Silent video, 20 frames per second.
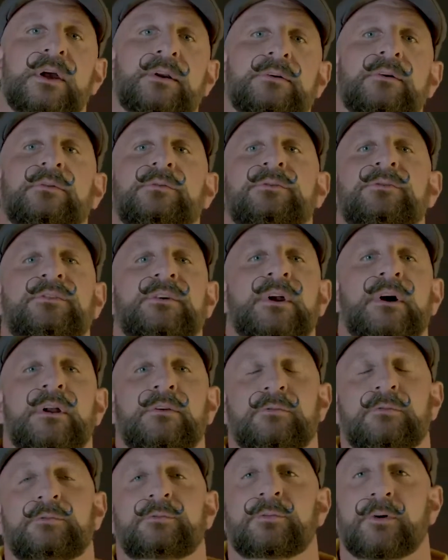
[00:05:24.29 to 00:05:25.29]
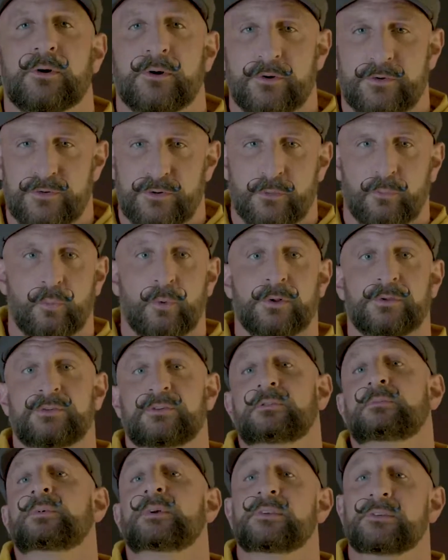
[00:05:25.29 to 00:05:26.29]
Don't sit on the furniture once
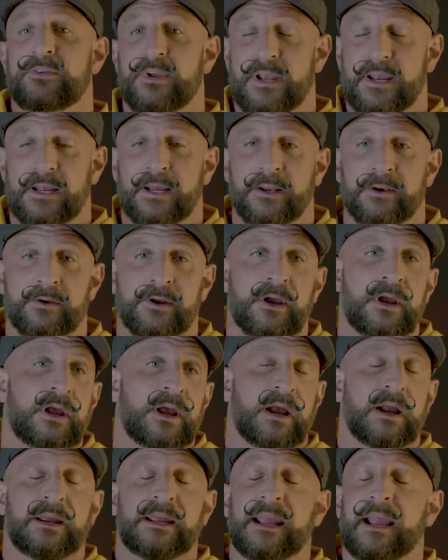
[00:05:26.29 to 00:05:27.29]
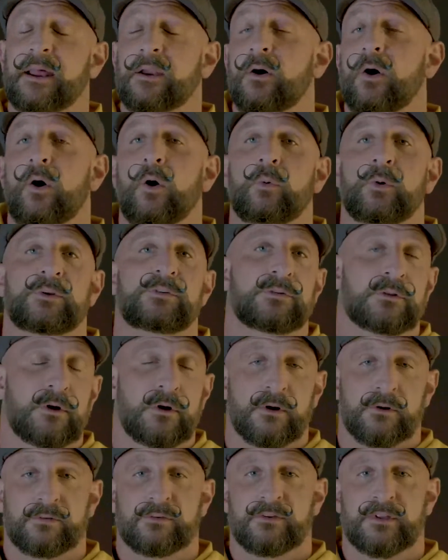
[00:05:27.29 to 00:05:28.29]
you've been tanned. Again, always
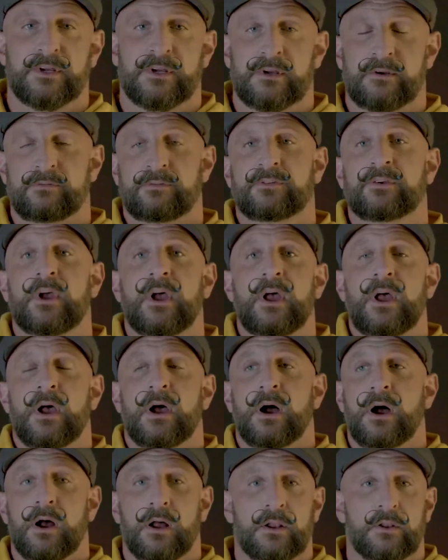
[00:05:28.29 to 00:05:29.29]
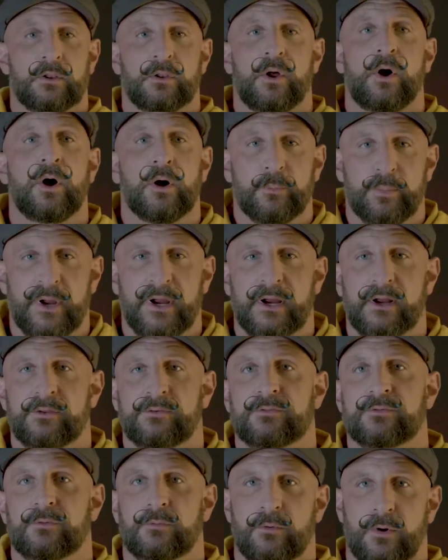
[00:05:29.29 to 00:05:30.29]
long sleeves, long
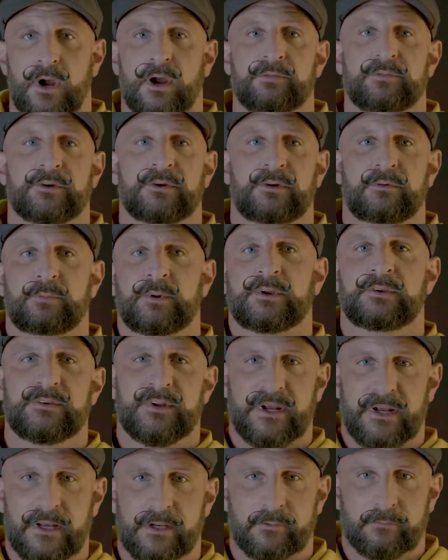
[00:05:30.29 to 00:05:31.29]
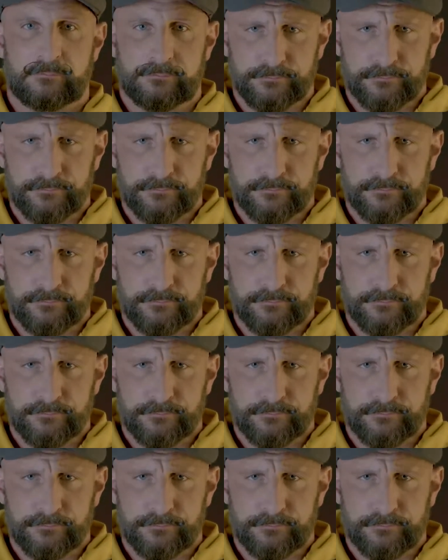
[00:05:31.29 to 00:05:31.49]
pants after you've been tanned.